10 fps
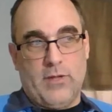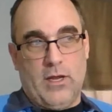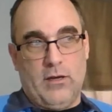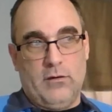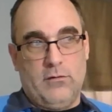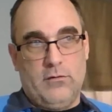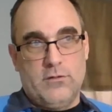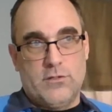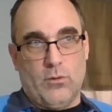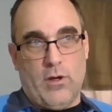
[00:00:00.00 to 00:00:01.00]
and
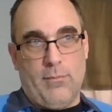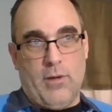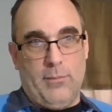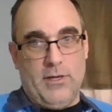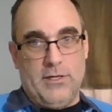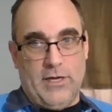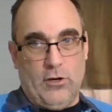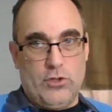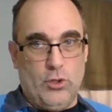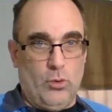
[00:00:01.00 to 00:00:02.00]
so I might be a day or
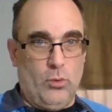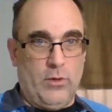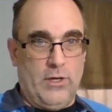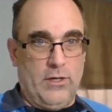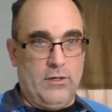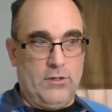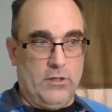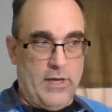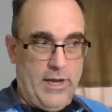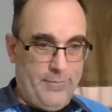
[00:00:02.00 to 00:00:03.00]
two in
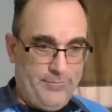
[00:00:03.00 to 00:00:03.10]
delay.